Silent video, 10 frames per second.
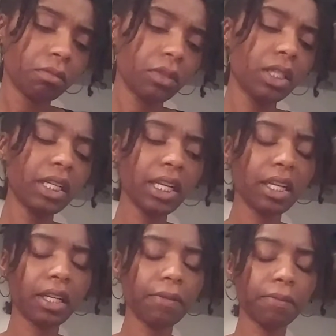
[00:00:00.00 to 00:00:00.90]
And
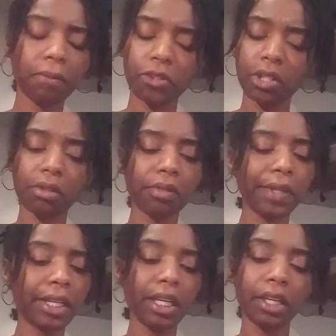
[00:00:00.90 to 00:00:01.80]
again, in general
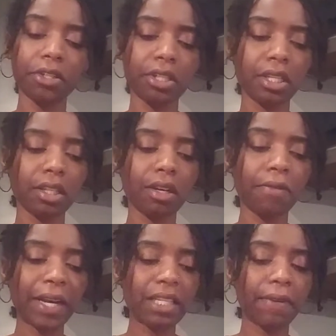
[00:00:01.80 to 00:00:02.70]
reading, energies can go
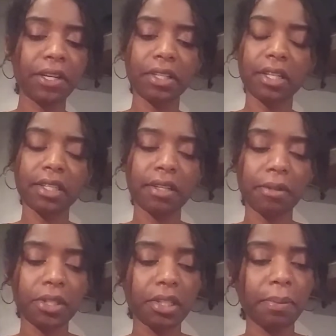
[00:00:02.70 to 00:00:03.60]
vice versa. This
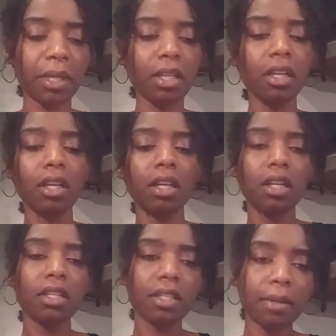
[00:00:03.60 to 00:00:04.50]
could just be
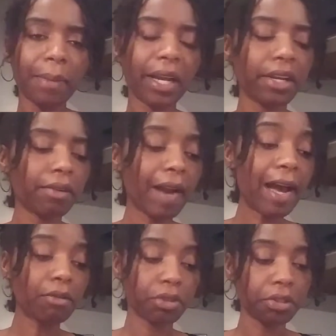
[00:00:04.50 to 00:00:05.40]
somebody
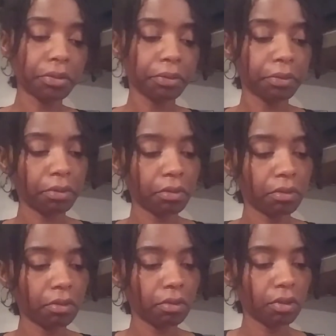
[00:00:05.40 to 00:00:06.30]
around you.
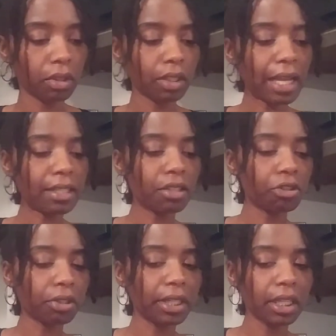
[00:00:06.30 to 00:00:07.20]
Lots of
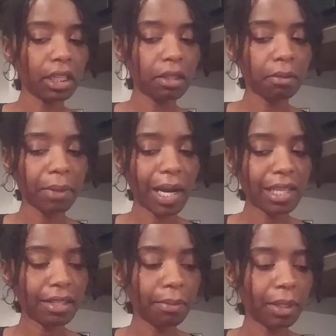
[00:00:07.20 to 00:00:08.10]
drinking,
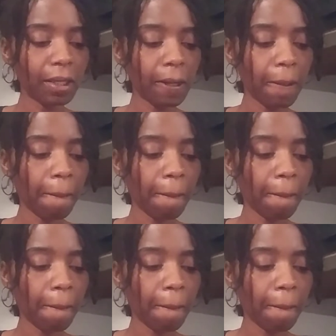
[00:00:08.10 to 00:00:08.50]
possibly.